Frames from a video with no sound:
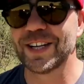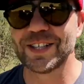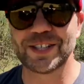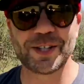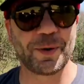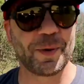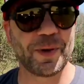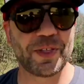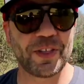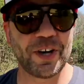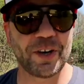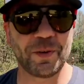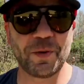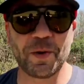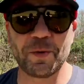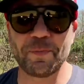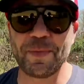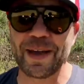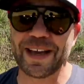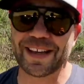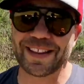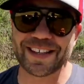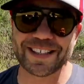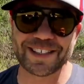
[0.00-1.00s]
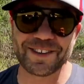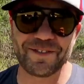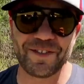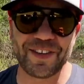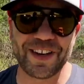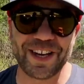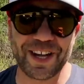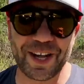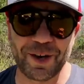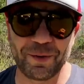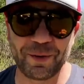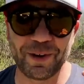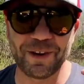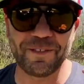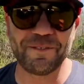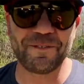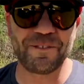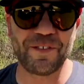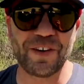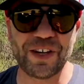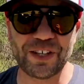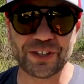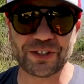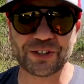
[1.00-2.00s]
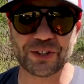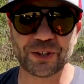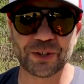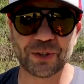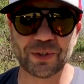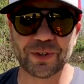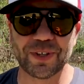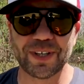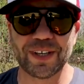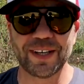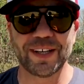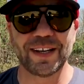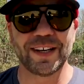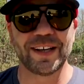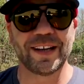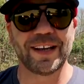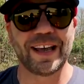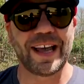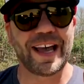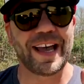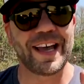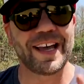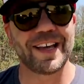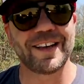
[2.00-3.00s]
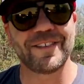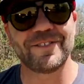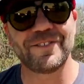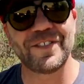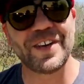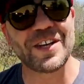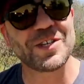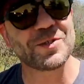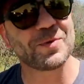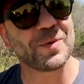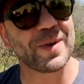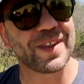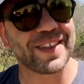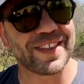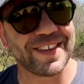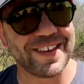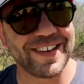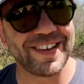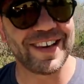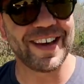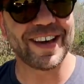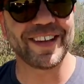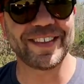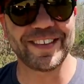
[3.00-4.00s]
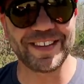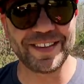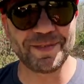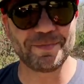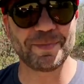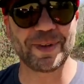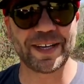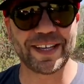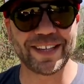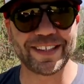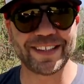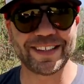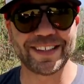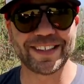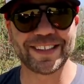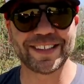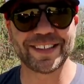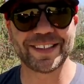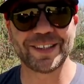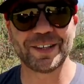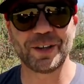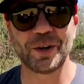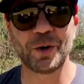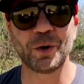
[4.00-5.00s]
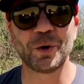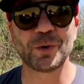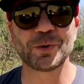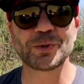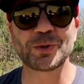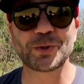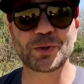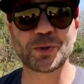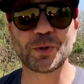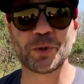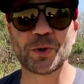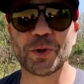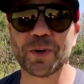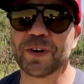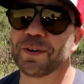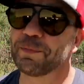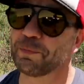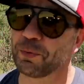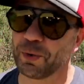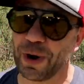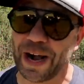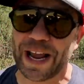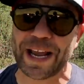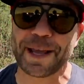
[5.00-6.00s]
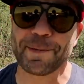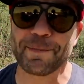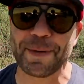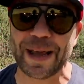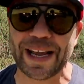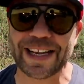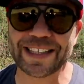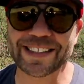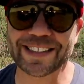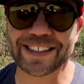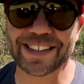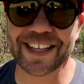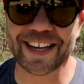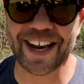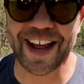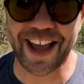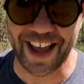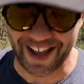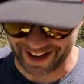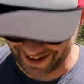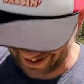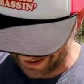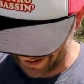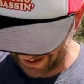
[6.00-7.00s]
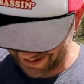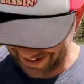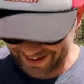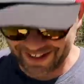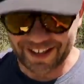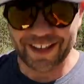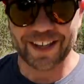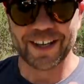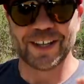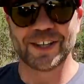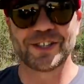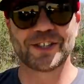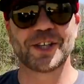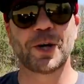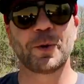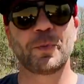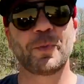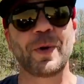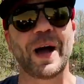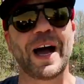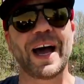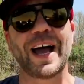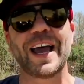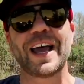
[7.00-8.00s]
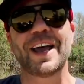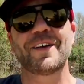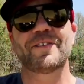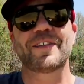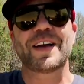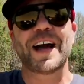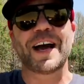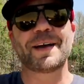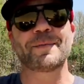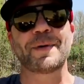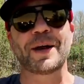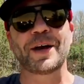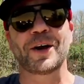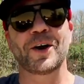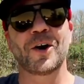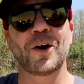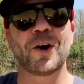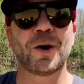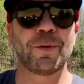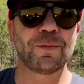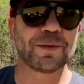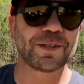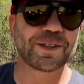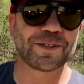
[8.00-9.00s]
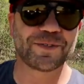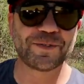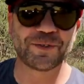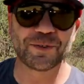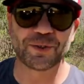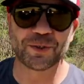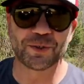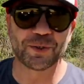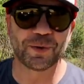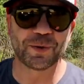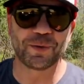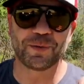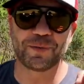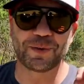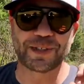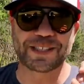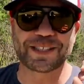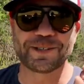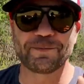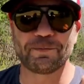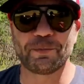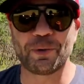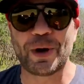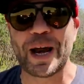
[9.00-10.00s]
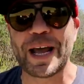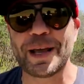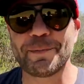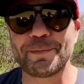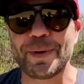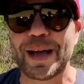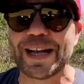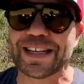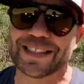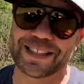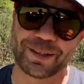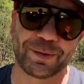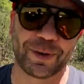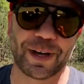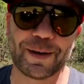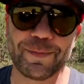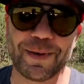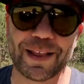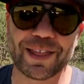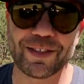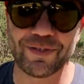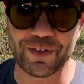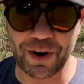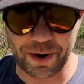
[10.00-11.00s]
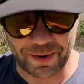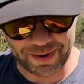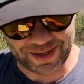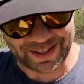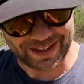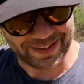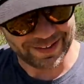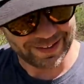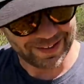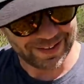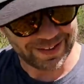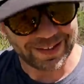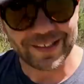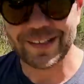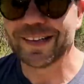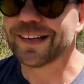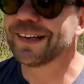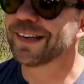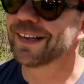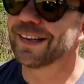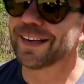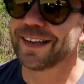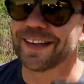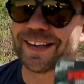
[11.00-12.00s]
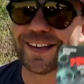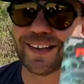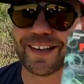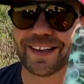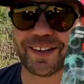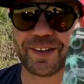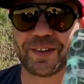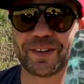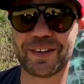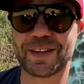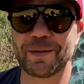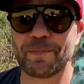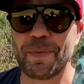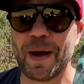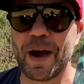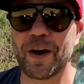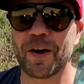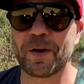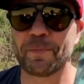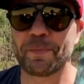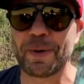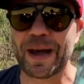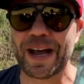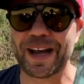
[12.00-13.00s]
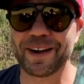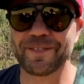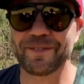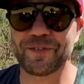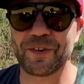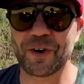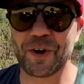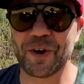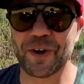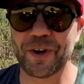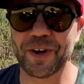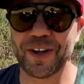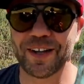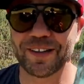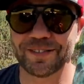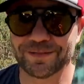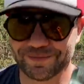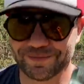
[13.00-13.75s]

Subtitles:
So we thought we'd make this video official and fish with nothing but old school prankbaits today. So I have got my arms full with some prankbaits that we're gonna be throwing, including the Powerpak frog,